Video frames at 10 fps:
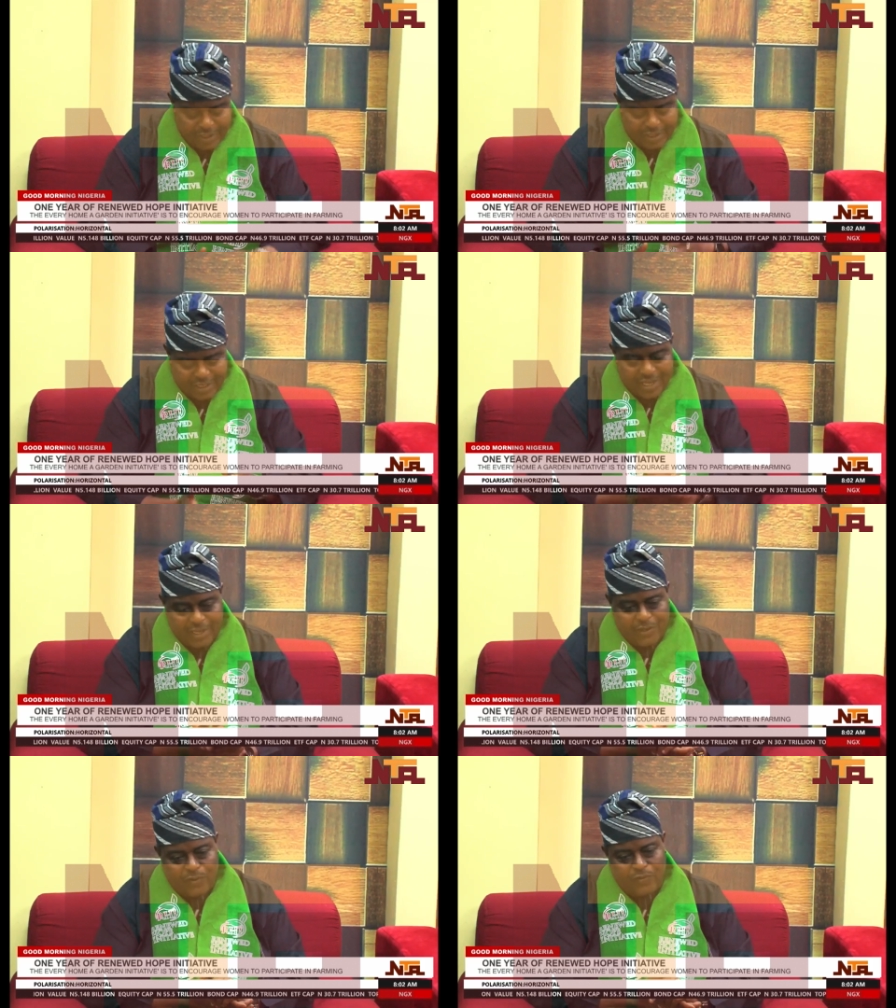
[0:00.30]

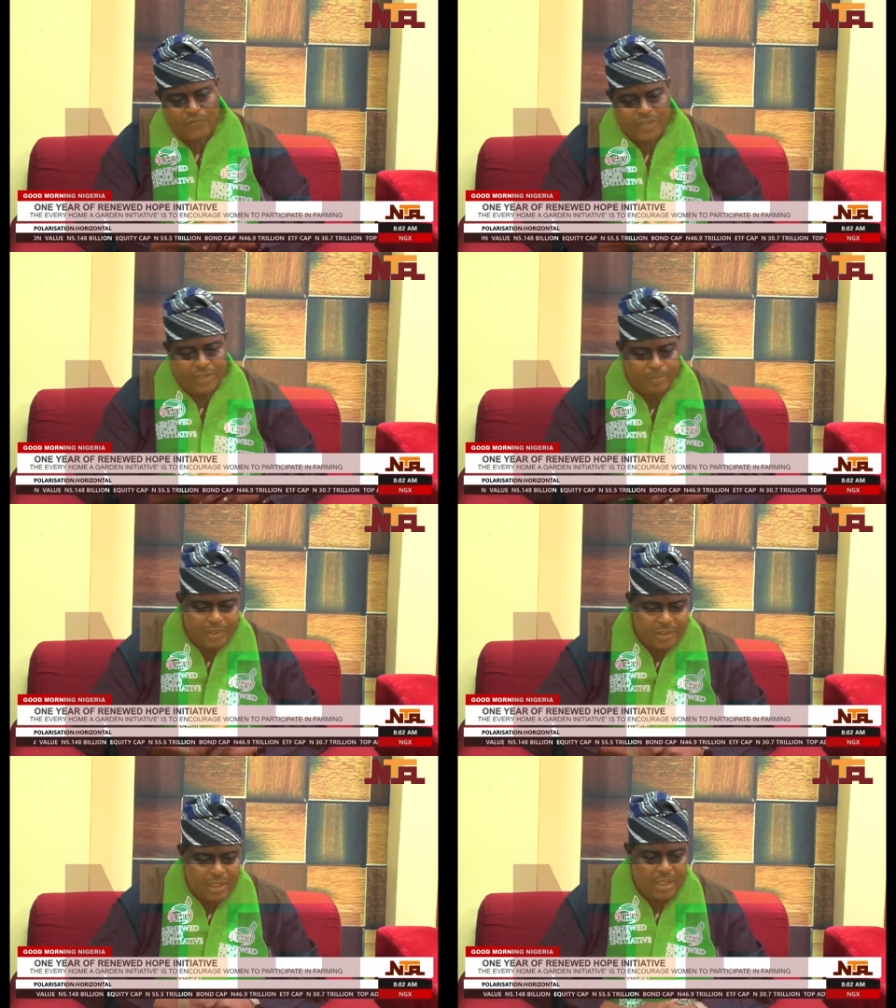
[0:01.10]
Thank you very
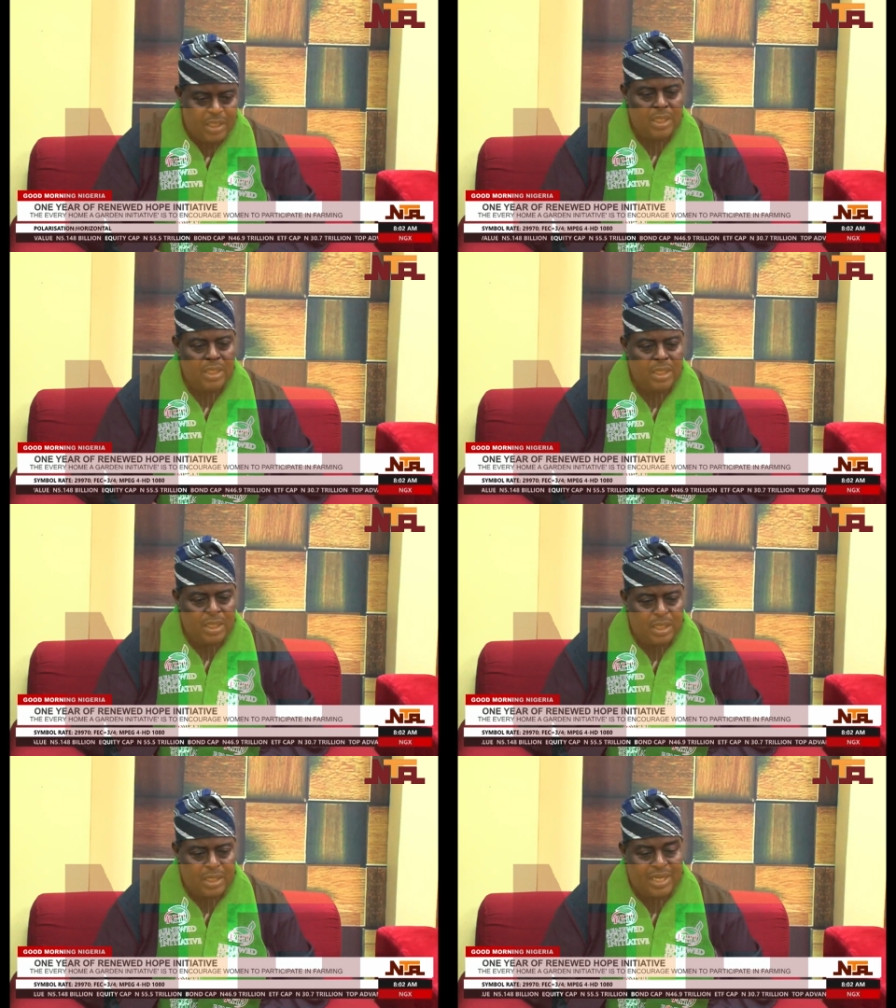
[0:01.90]

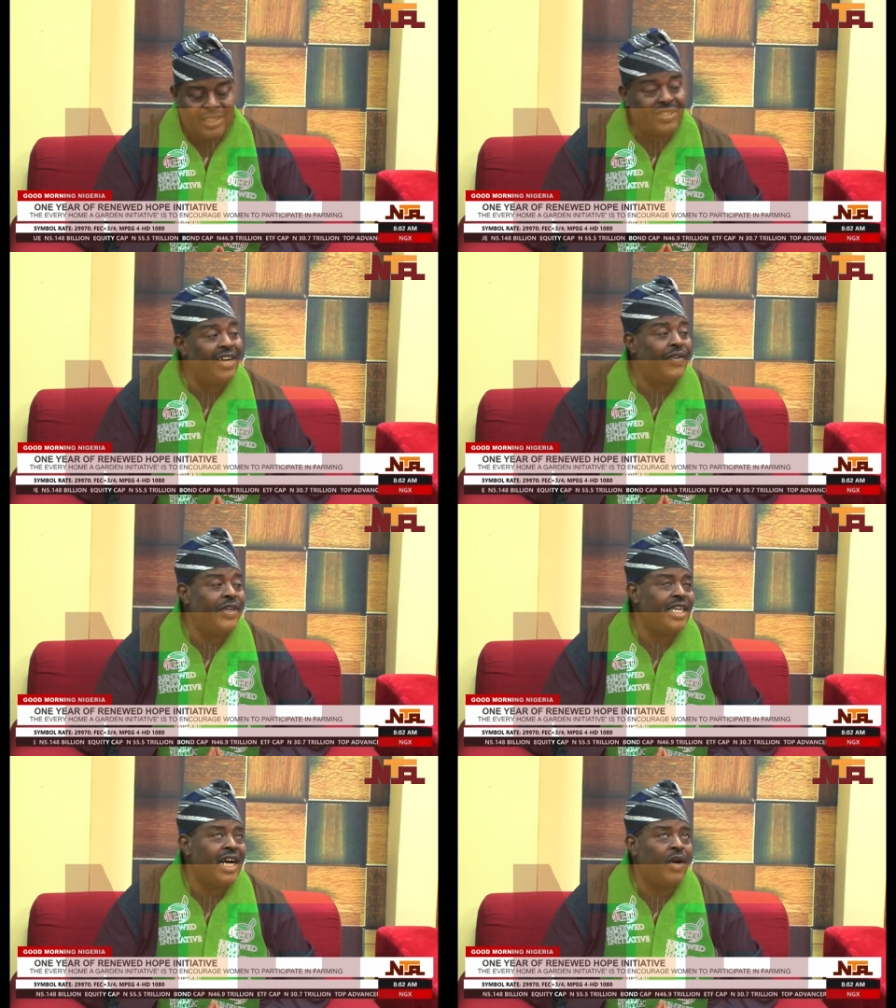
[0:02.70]
much. At
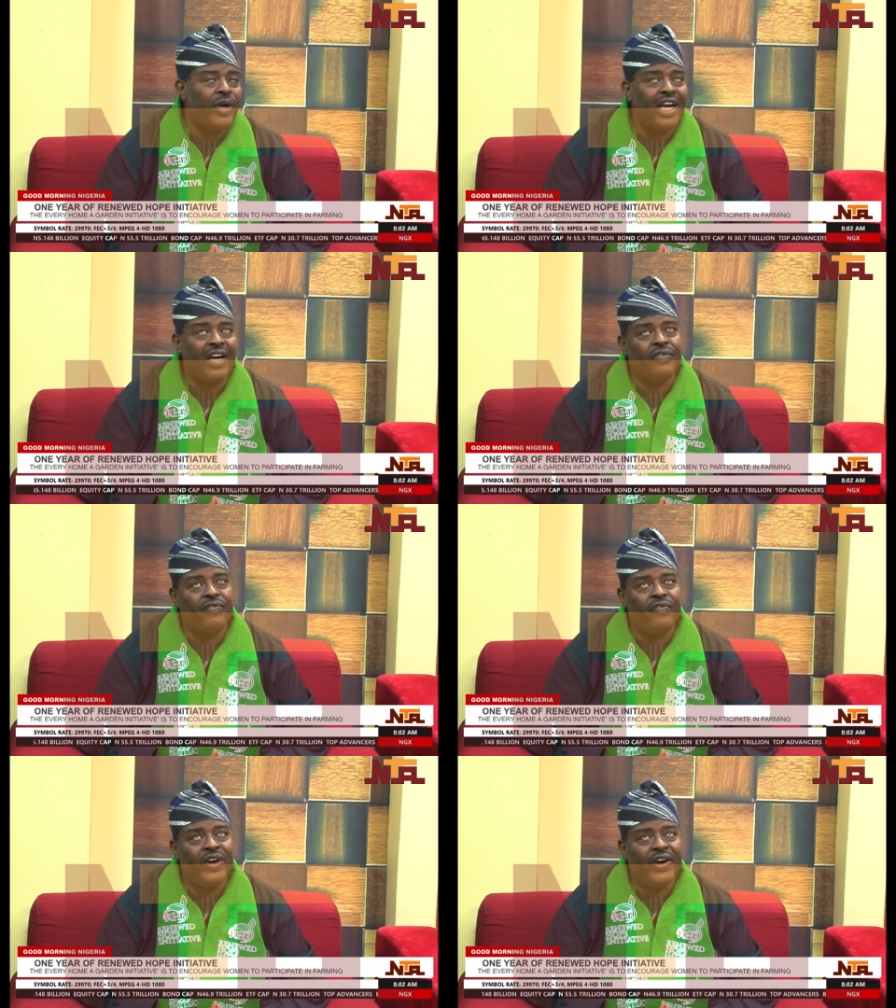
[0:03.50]
Arusha, we have a
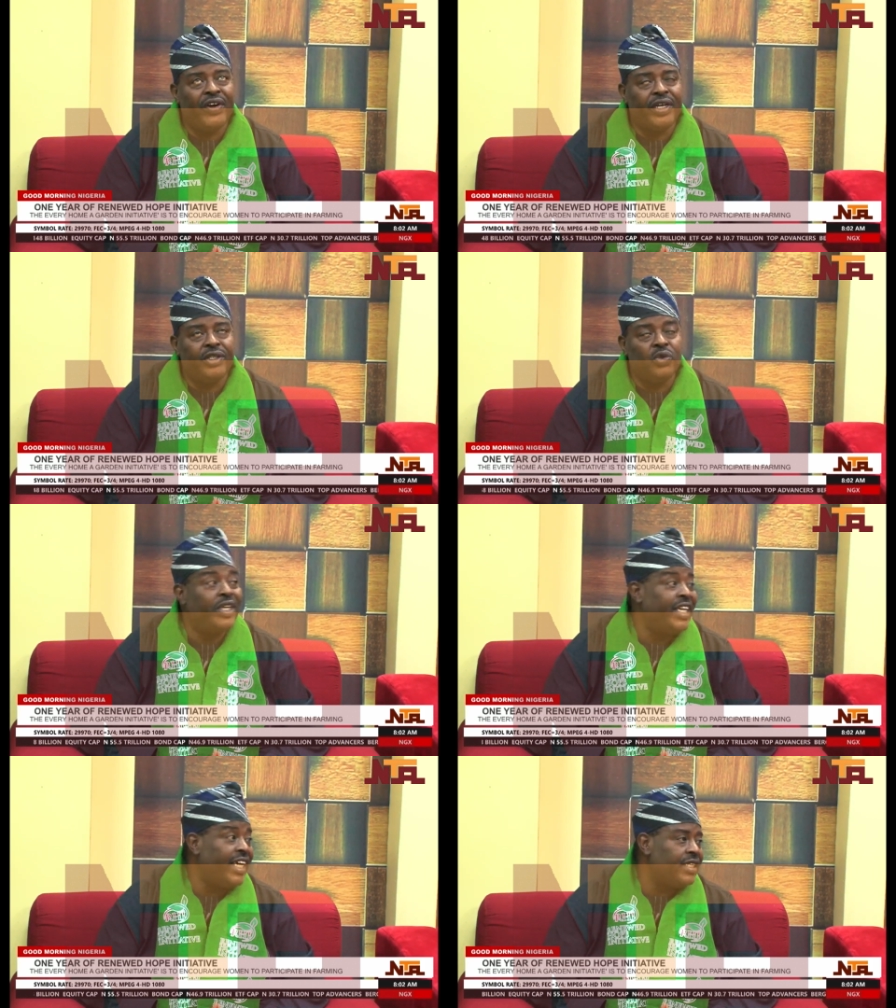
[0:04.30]
very
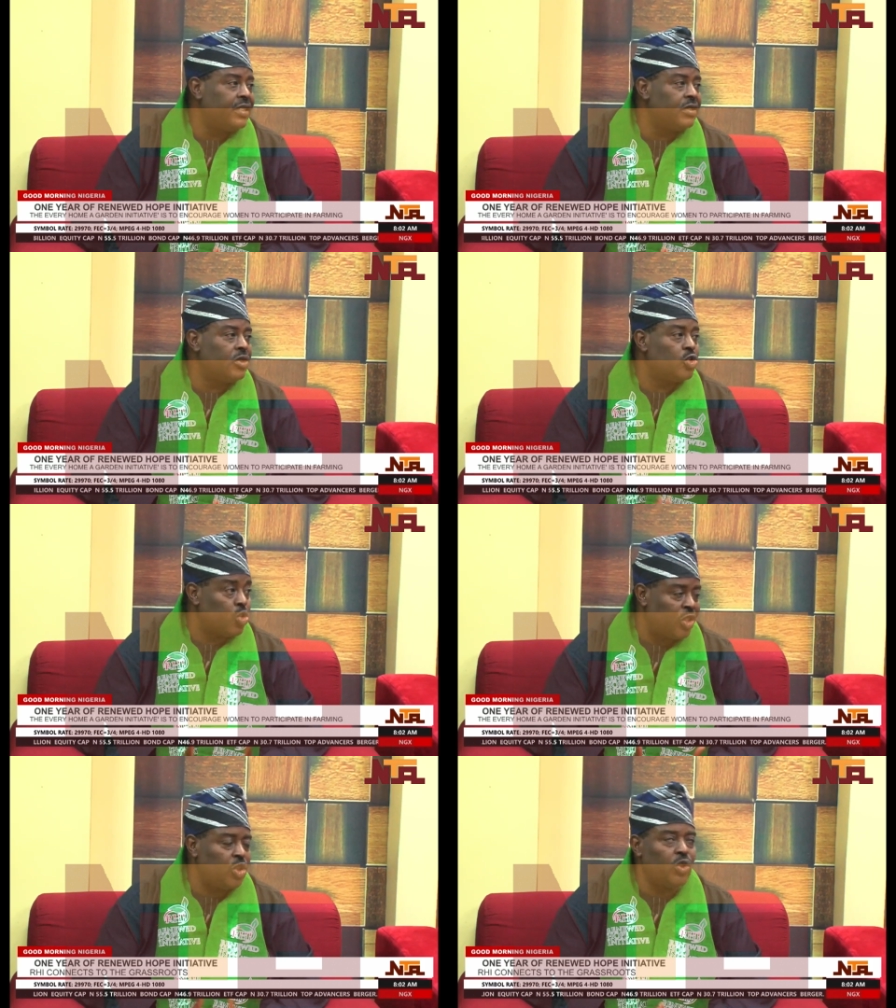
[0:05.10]
unique
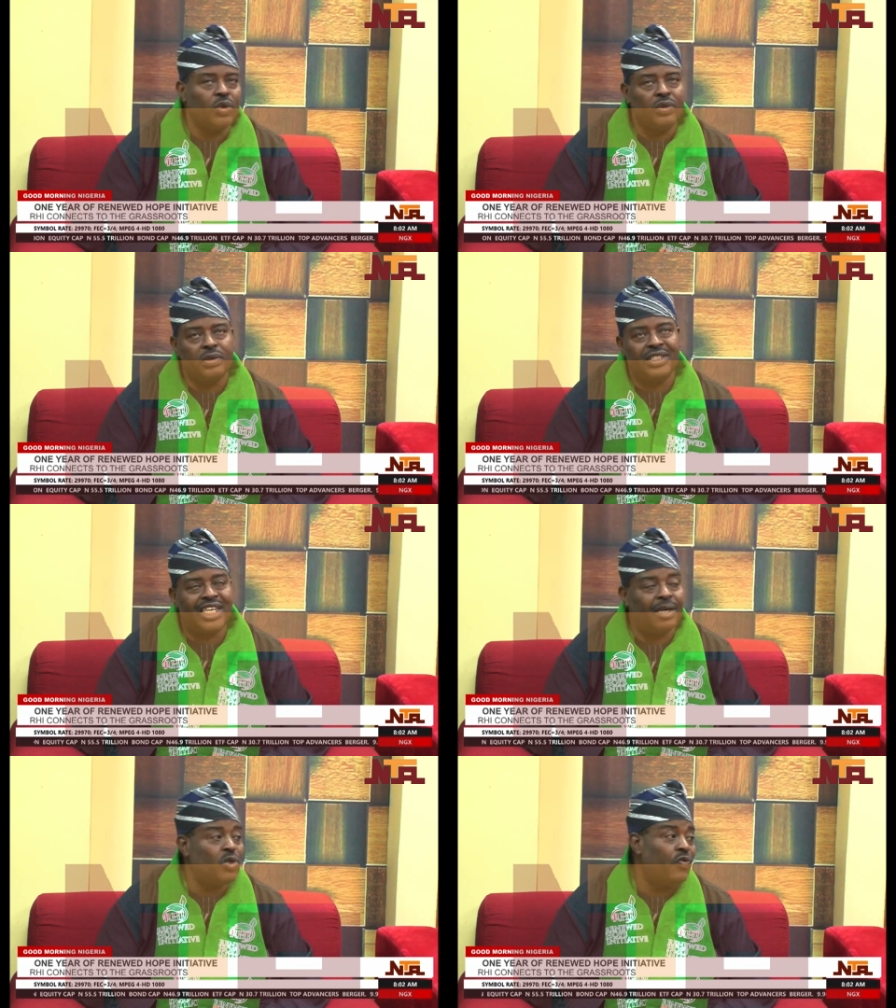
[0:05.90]
structure in
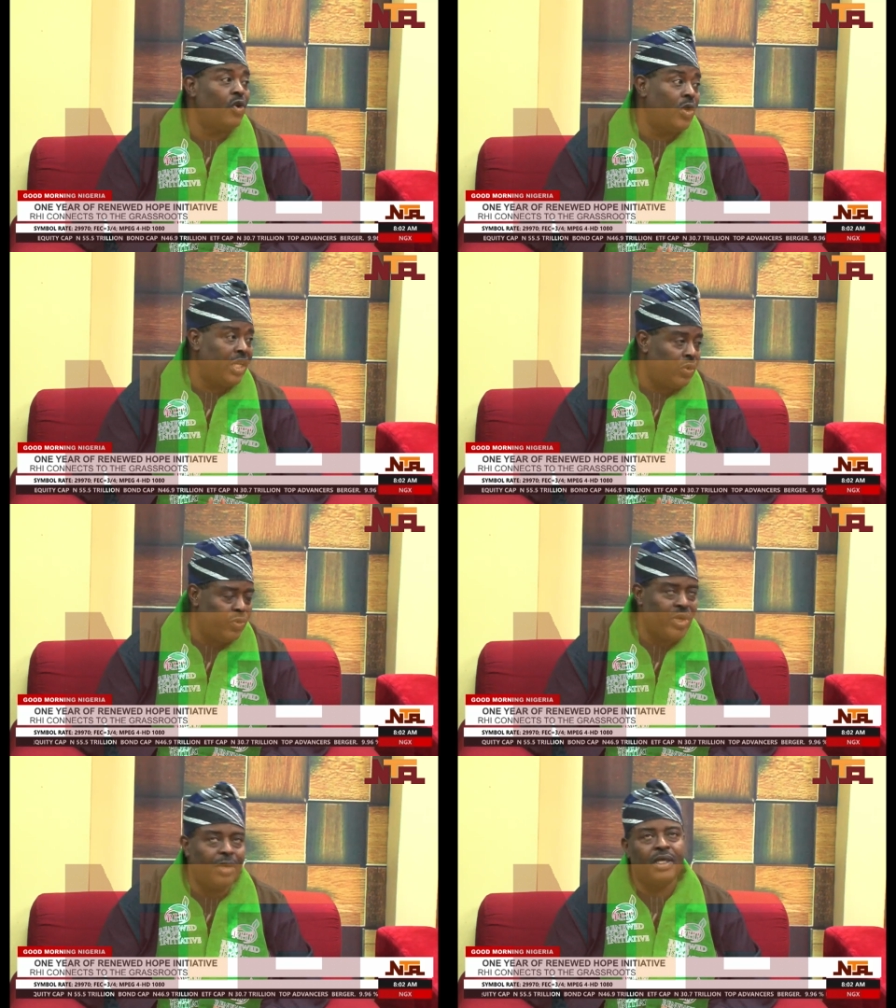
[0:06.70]
terms of
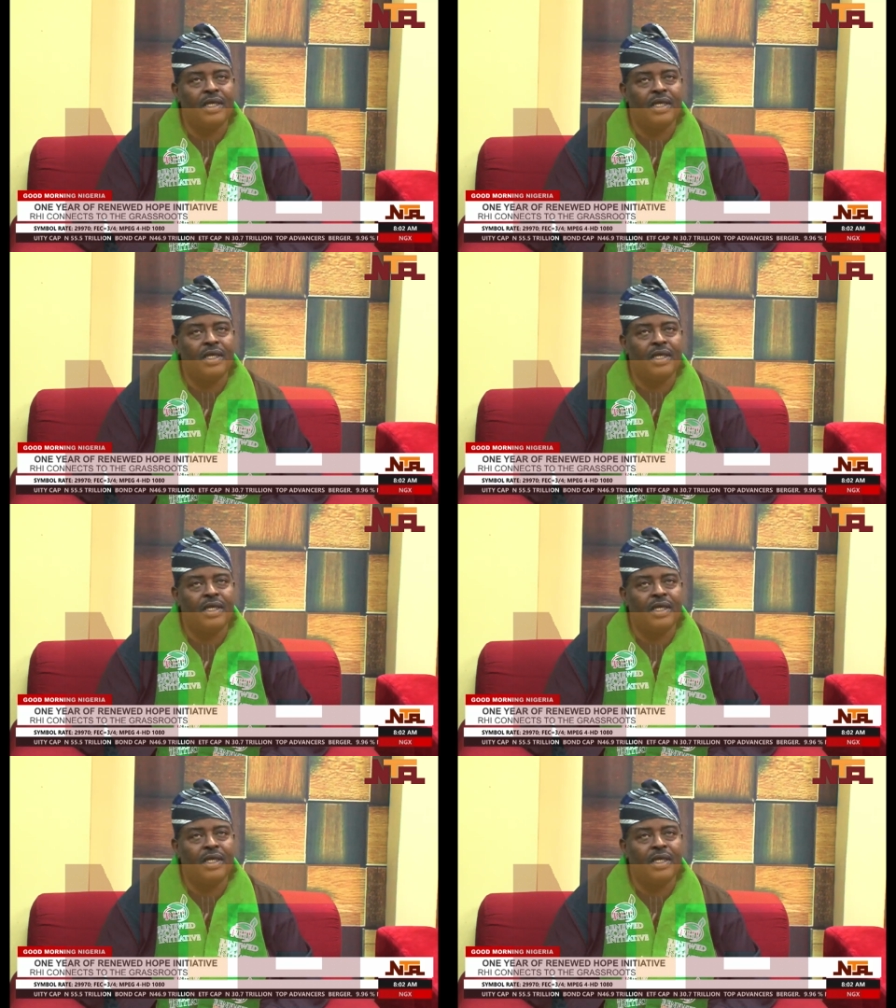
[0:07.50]
organogram.